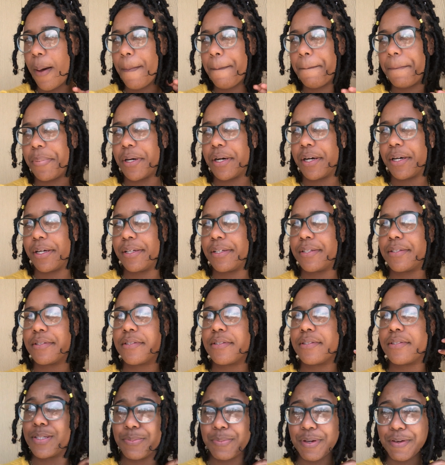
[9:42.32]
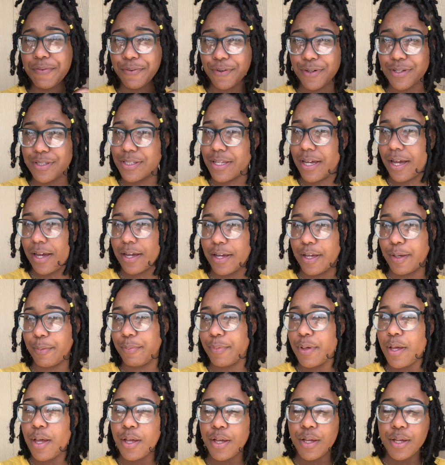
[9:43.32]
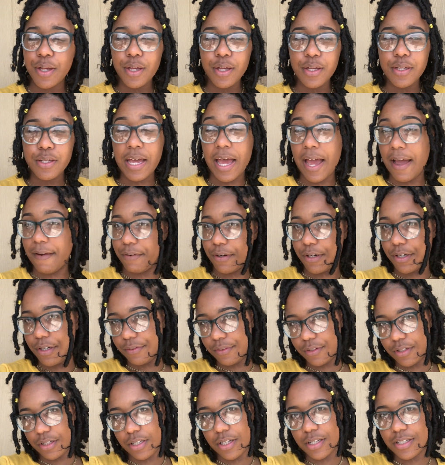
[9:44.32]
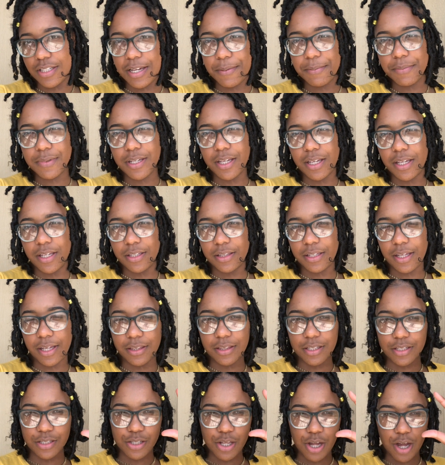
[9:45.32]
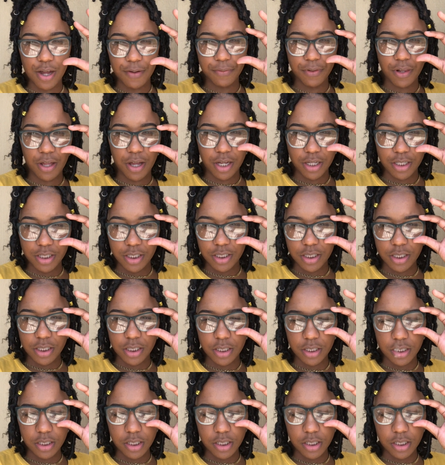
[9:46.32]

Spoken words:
but this is my first time ever even attempting like the soft locks